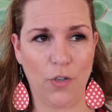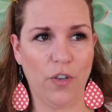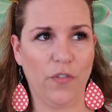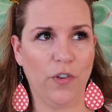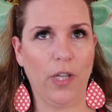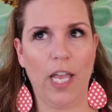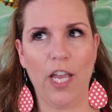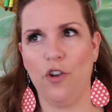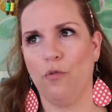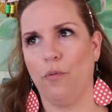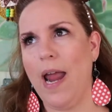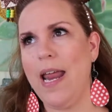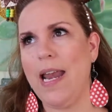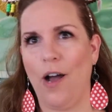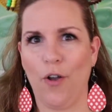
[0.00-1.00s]
So if you're like,
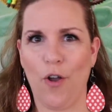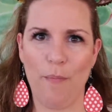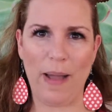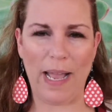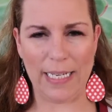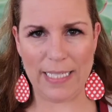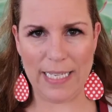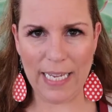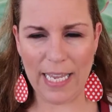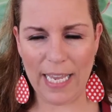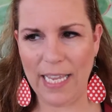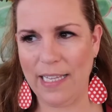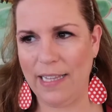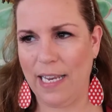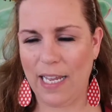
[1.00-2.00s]
great, I'll go buy a
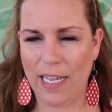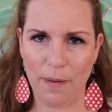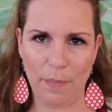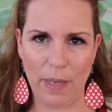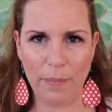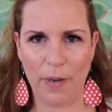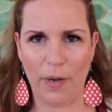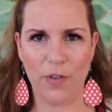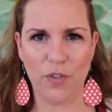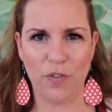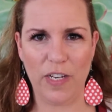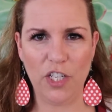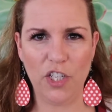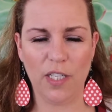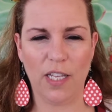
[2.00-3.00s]
ticket and then I can make my
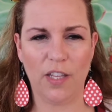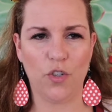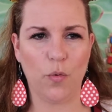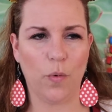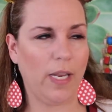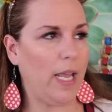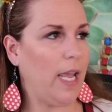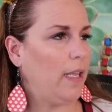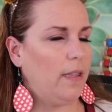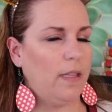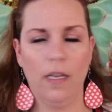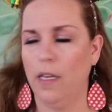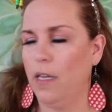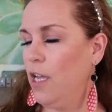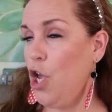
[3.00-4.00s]
reservations on the 28th.